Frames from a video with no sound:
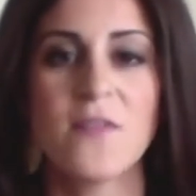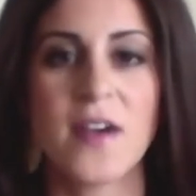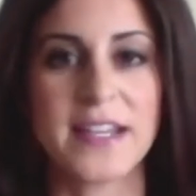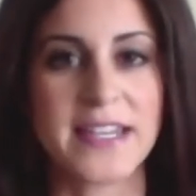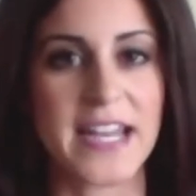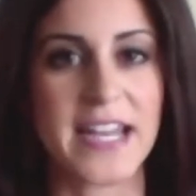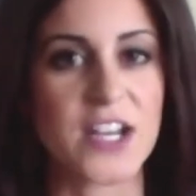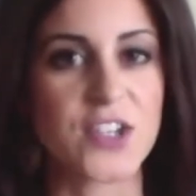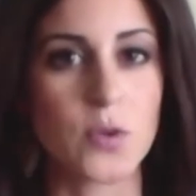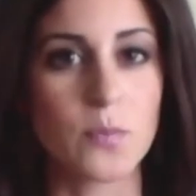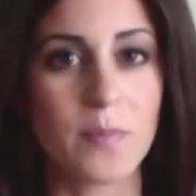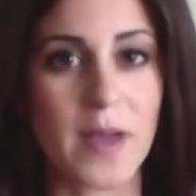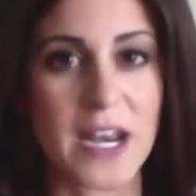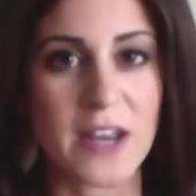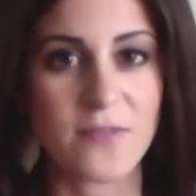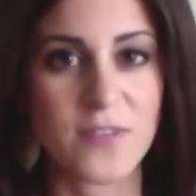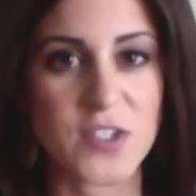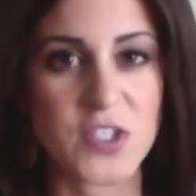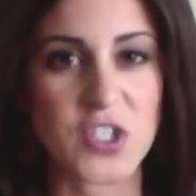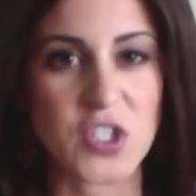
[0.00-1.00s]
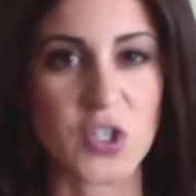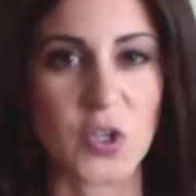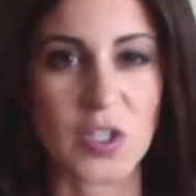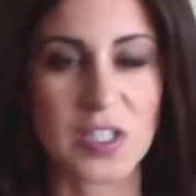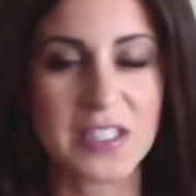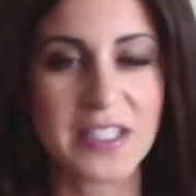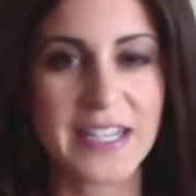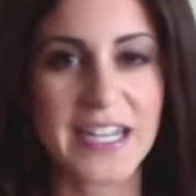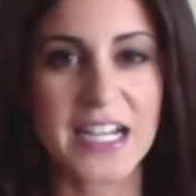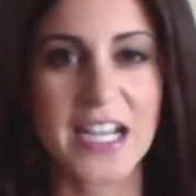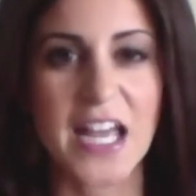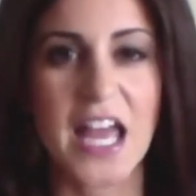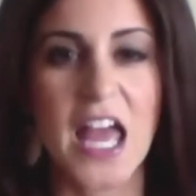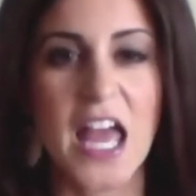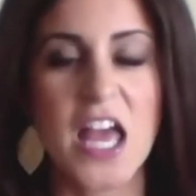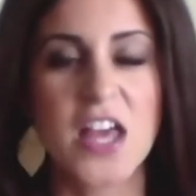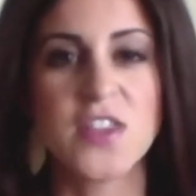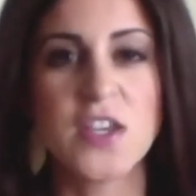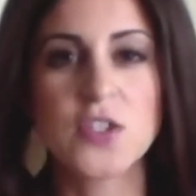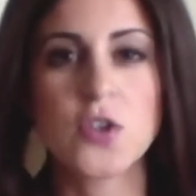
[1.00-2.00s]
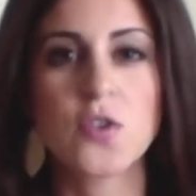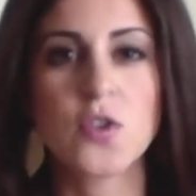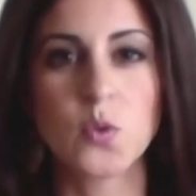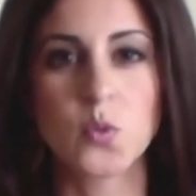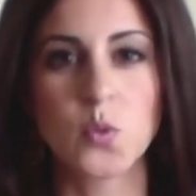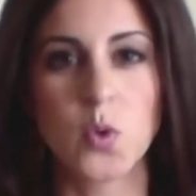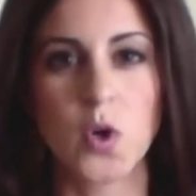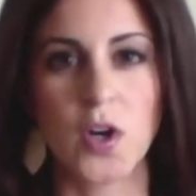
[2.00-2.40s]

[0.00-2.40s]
financial benefit to your clinic. These are the